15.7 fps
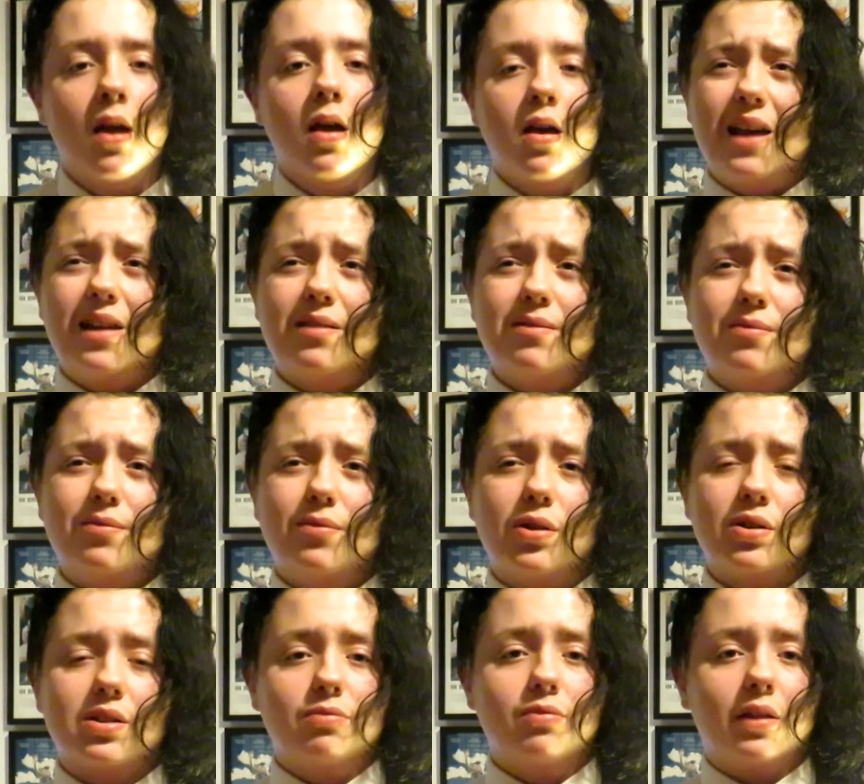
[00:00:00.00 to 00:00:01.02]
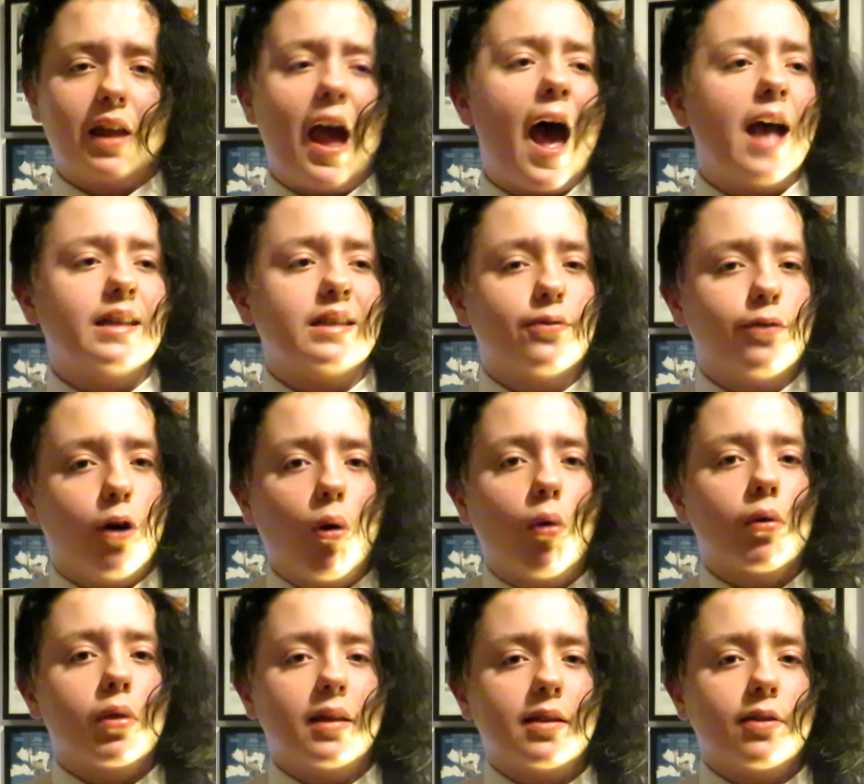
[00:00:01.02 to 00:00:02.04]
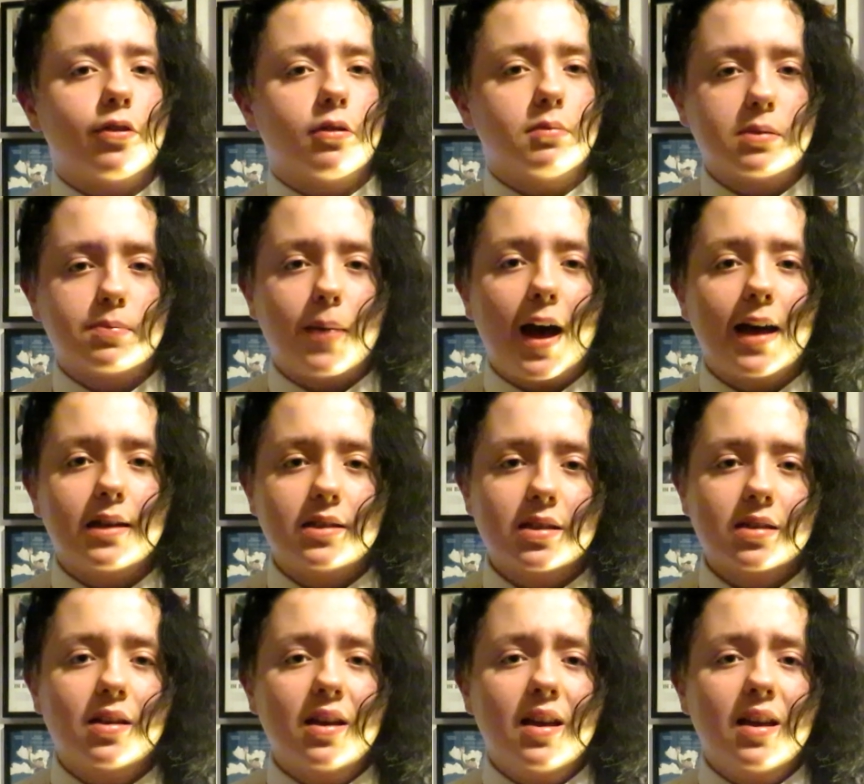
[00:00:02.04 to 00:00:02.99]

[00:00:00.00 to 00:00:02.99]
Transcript: It wasn't really his fault that the film was bad.